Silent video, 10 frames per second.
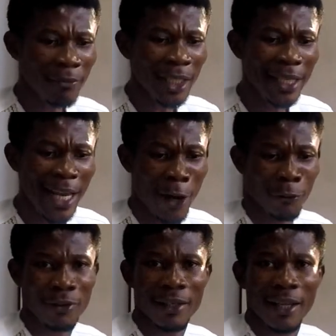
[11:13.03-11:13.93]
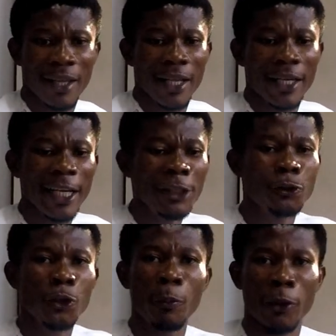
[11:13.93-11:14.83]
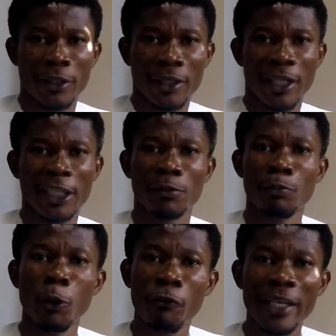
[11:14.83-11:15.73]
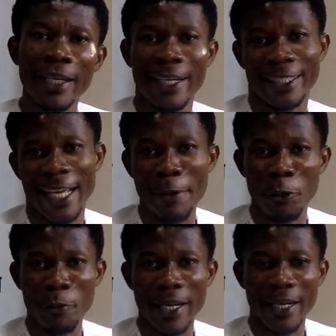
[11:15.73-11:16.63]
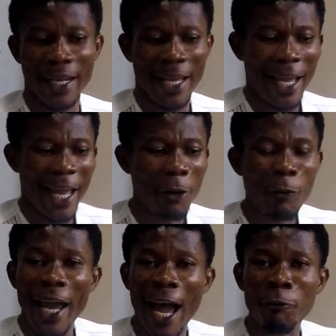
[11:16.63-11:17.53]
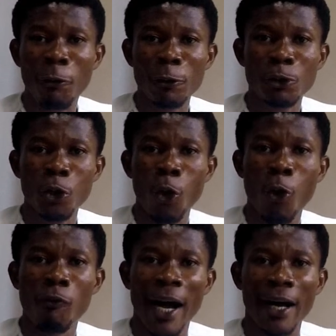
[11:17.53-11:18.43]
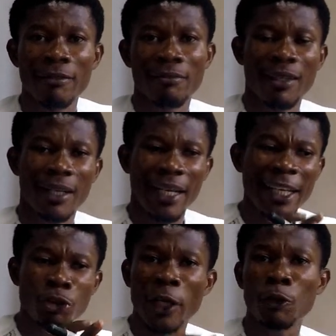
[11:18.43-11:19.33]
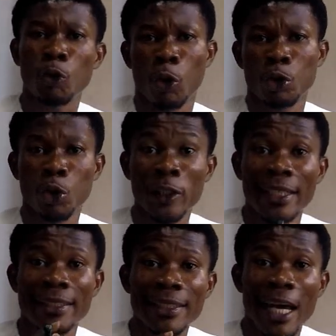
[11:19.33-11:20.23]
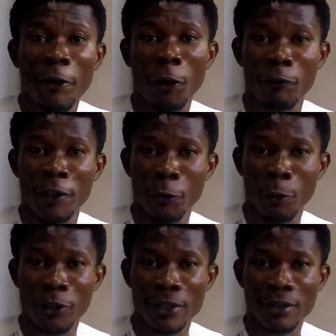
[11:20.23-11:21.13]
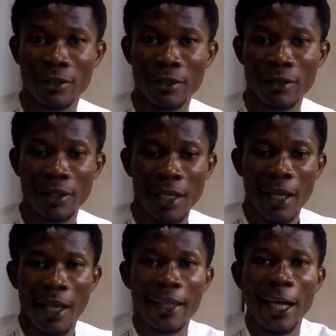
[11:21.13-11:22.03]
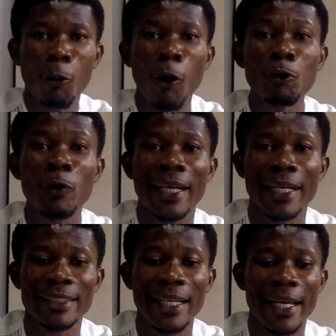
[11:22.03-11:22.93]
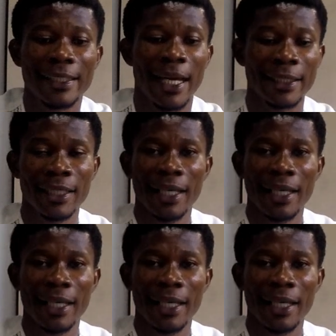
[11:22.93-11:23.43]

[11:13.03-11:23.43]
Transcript: Now, this robot is moving in the time domain, and we have control over, let's try to control the steering of the robot. Then what we can say is that,